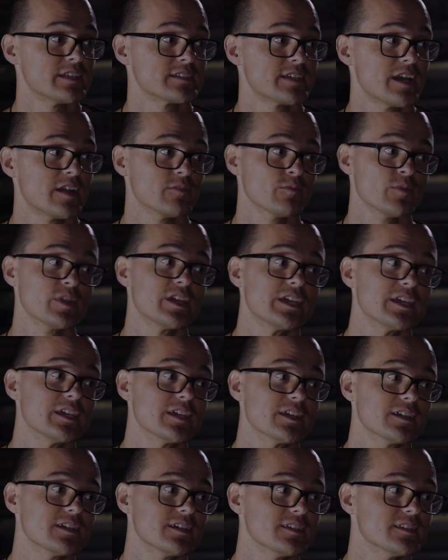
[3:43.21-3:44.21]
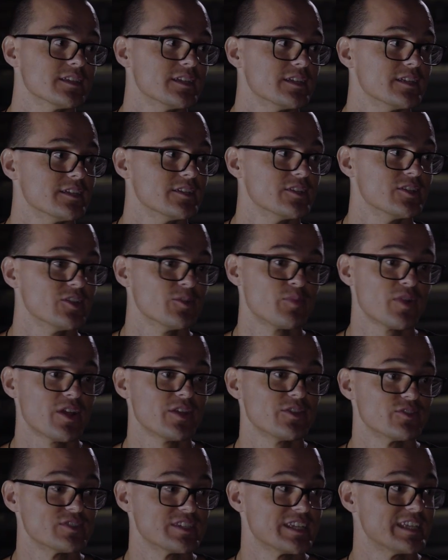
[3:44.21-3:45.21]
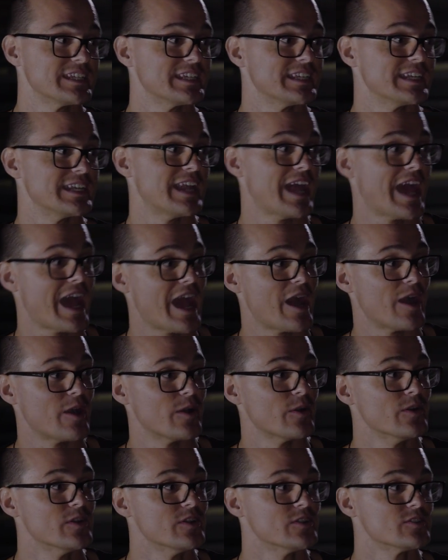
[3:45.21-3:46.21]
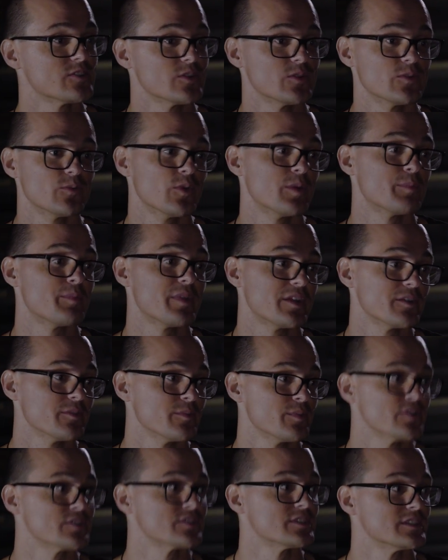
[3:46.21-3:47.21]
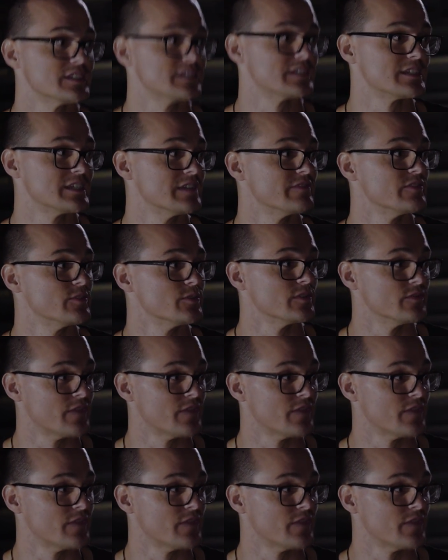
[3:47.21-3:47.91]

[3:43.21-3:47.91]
dad's got a ring. And then your brother's in it now. So what better person to give you